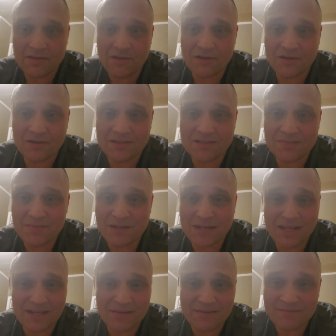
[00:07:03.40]
they're going to
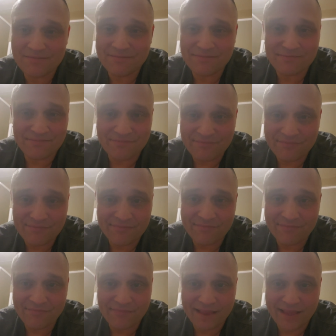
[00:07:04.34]
spin it
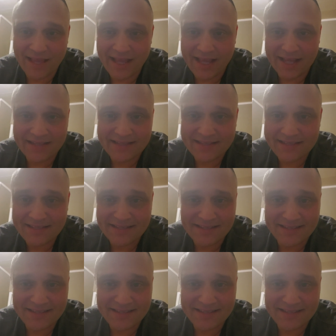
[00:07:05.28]
that